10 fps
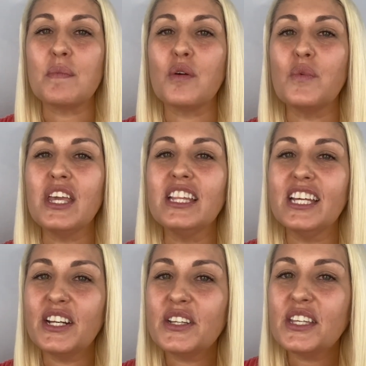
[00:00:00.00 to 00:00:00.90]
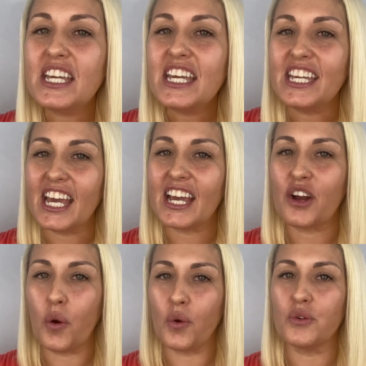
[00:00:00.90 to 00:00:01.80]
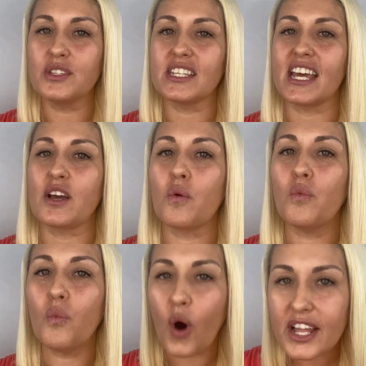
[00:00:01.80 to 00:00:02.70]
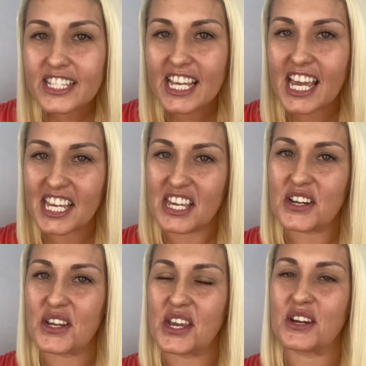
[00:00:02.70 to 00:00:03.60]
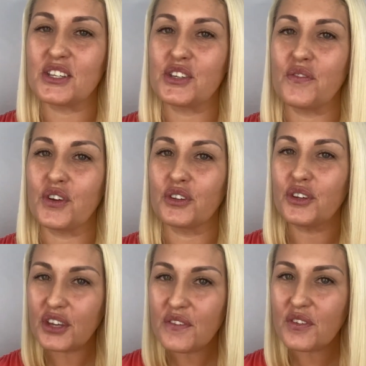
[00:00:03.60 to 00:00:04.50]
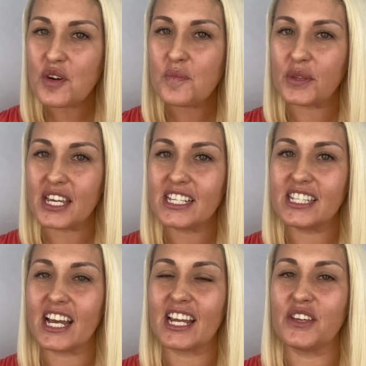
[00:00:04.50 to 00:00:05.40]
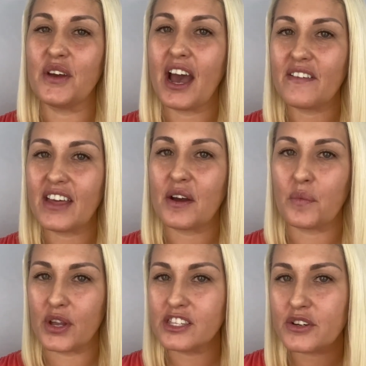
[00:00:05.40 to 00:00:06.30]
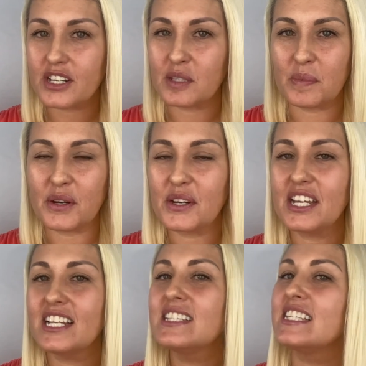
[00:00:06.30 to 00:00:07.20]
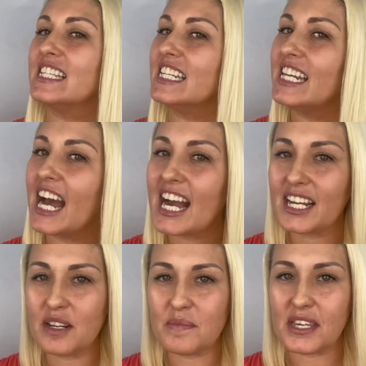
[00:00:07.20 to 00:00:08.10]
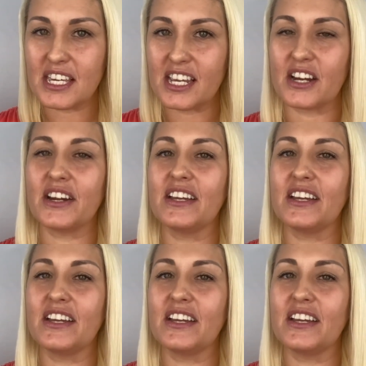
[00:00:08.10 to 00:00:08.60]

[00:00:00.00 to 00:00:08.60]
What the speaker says: We literally get colds like 1 day a year here. So if you're looking for a place that you have that winter experience, not gonna be here.